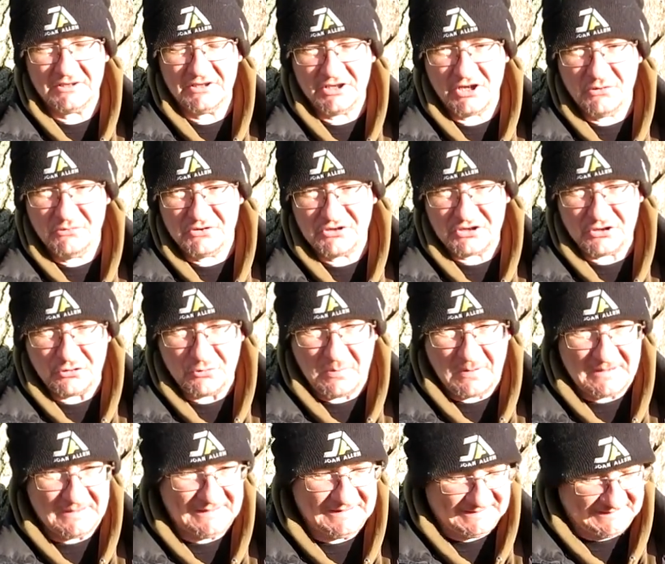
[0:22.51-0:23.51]
YouTube
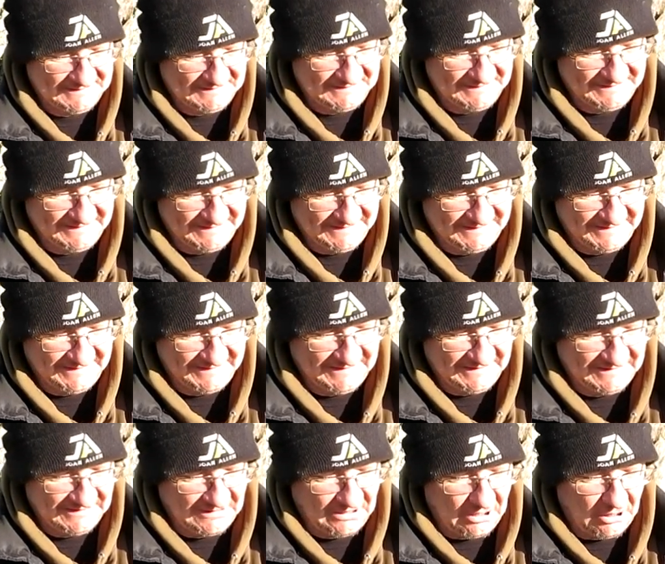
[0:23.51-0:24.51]

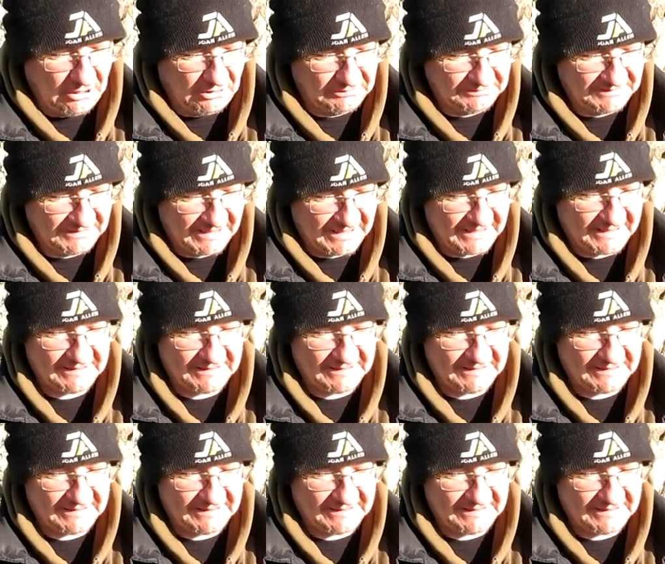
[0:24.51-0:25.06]
on